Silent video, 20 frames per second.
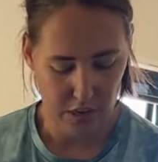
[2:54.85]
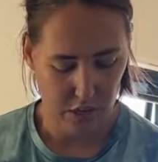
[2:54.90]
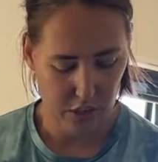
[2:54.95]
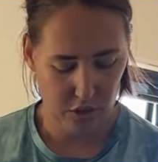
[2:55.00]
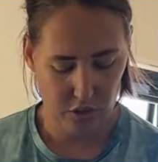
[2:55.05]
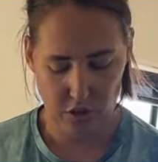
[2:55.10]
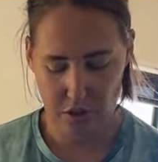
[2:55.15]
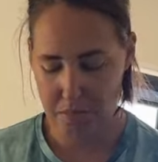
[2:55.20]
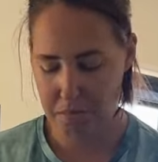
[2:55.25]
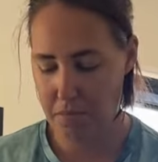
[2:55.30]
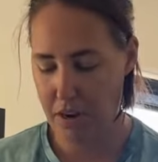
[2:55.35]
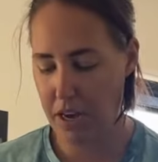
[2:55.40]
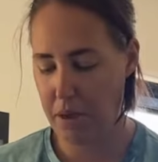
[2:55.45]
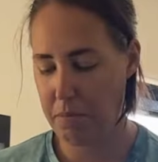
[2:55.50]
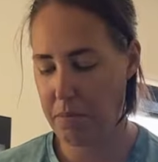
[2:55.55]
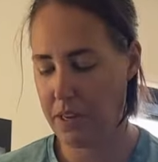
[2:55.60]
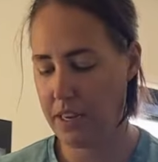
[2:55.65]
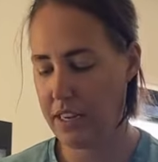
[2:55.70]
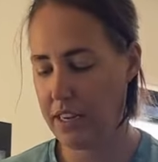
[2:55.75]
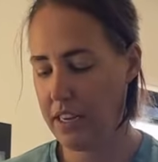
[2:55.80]
so it might
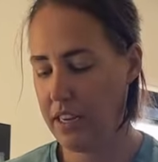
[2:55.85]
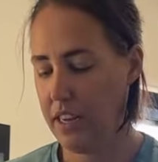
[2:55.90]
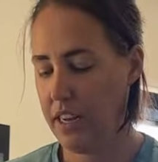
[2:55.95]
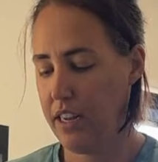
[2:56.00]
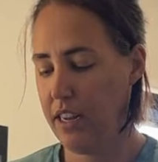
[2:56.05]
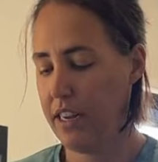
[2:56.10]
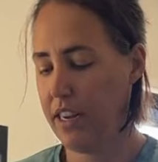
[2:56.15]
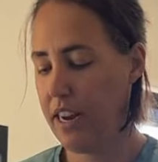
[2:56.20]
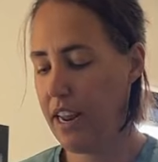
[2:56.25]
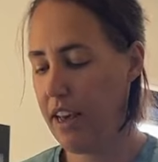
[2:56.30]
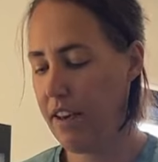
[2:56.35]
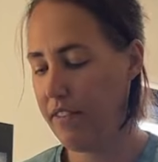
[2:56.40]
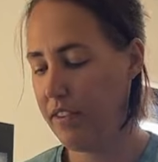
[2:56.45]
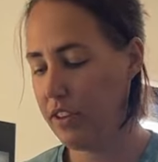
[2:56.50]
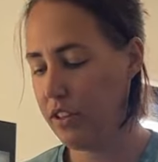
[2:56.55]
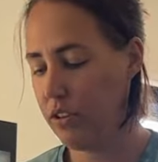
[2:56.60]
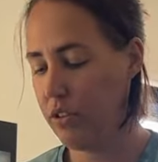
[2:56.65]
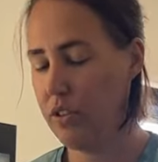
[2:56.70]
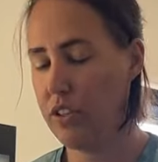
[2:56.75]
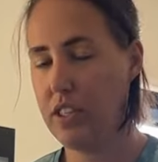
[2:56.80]
be that having
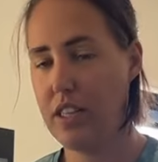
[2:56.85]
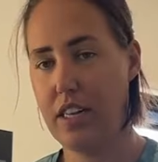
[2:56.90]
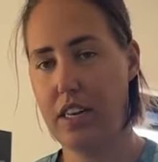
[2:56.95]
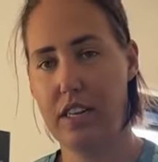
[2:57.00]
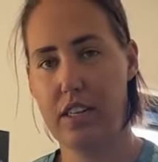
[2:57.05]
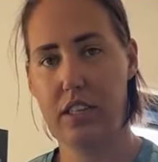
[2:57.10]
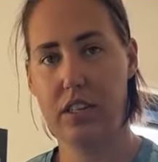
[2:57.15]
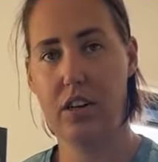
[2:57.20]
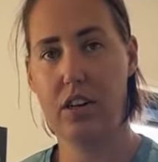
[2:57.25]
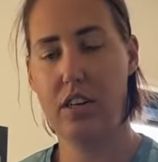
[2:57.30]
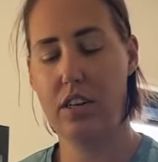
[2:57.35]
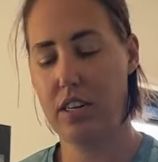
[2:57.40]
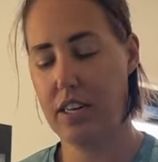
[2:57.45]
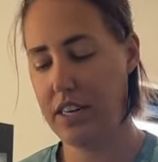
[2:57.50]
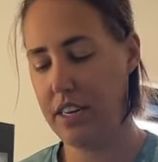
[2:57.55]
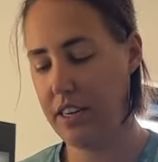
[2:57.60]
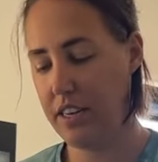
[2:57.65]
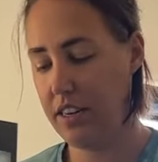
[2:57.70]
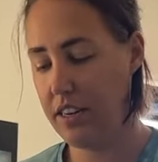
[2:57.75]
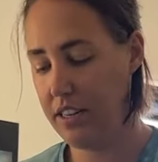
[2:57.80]
those things on
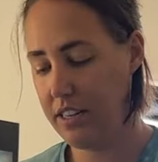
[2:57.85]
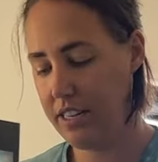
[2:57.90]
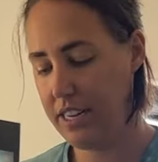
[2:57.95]
here,